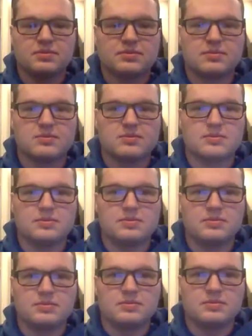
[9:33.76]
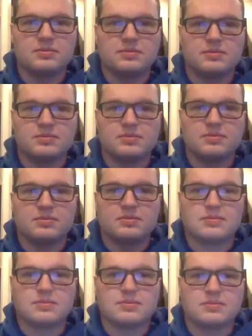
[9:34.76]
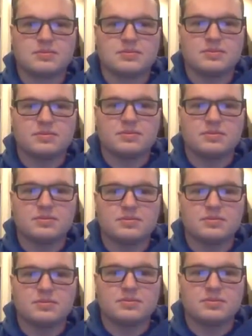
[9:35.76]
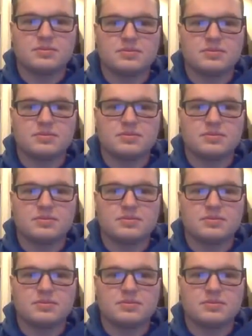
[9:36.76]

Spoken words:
This person isn't speaking.